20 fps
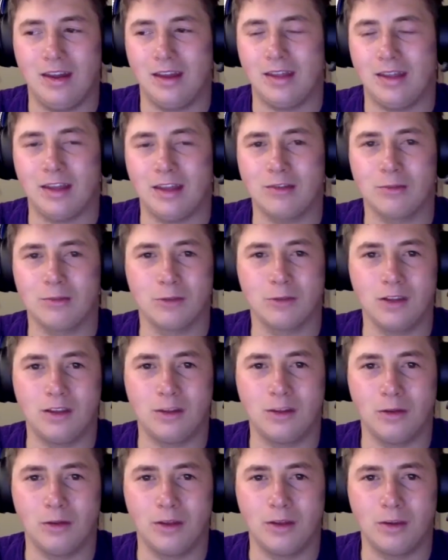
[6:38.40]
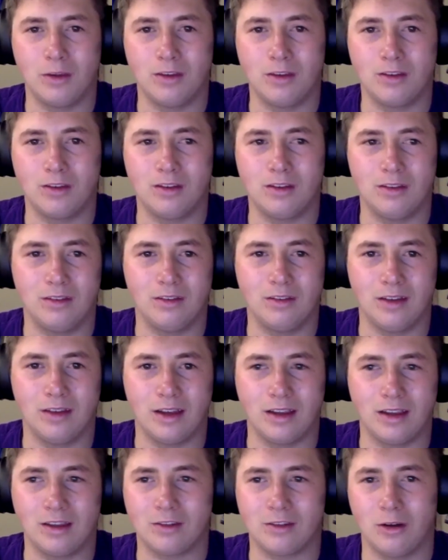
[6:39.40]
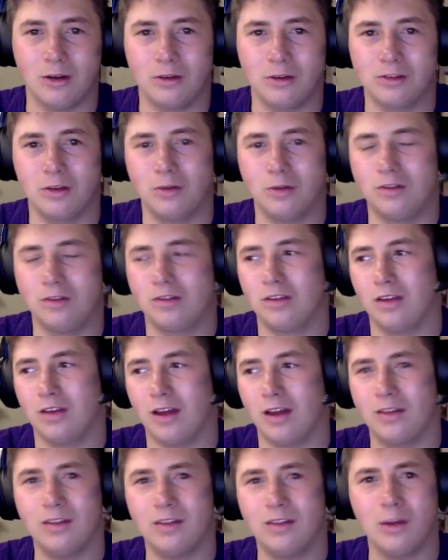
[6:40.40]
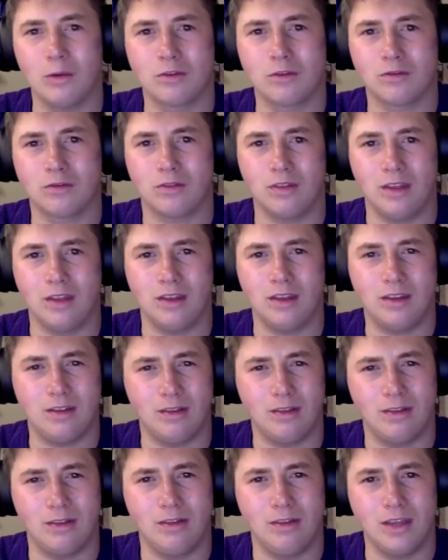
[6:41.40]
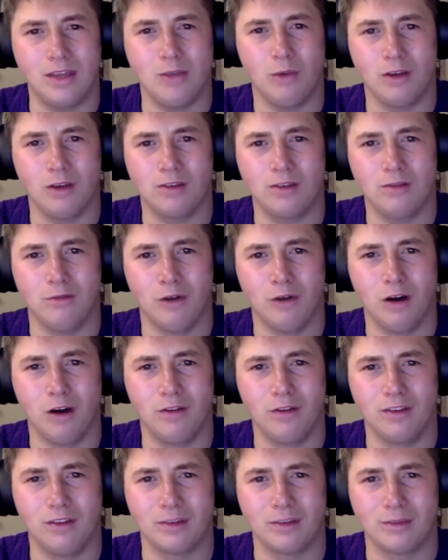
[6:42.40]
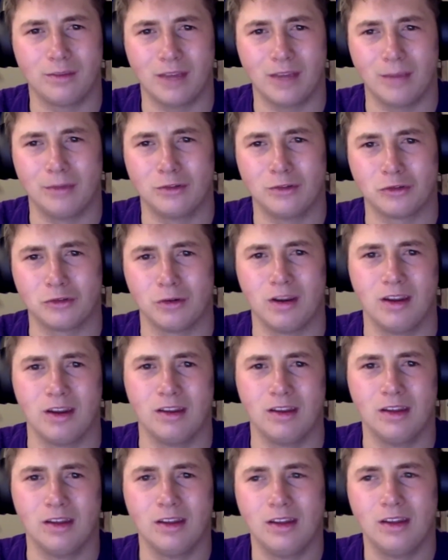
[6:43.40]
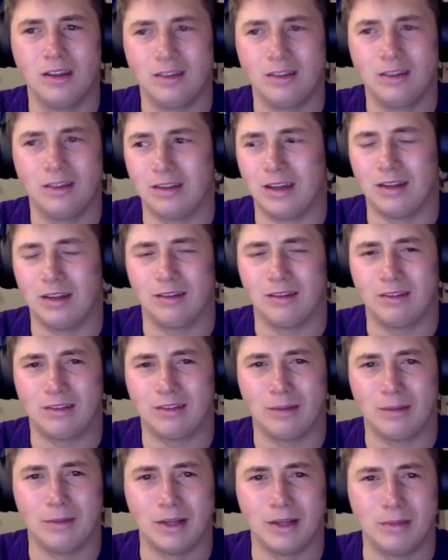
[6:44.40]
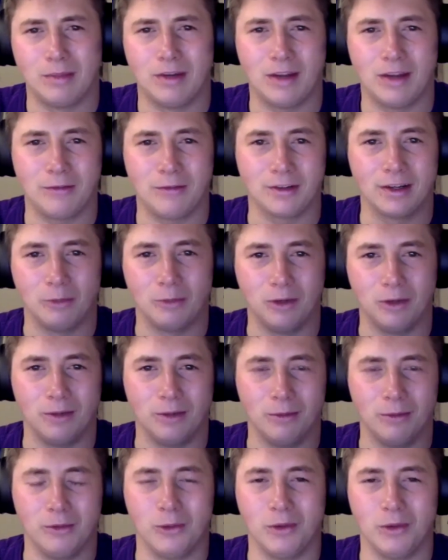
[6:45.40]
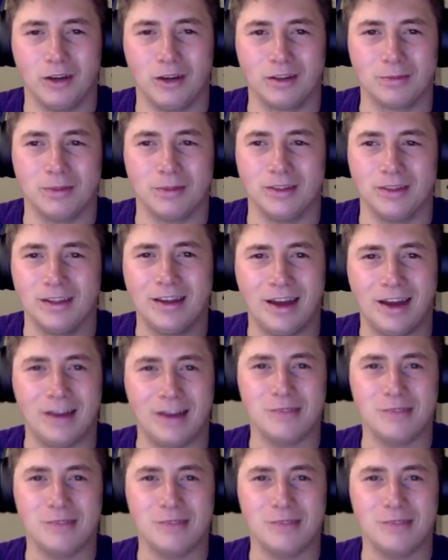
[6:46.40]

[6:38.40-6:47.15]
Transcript: that's really the only reason, I guess. Also, I think he was involved in some type of trade to get somebody, but I forget what it was. But I just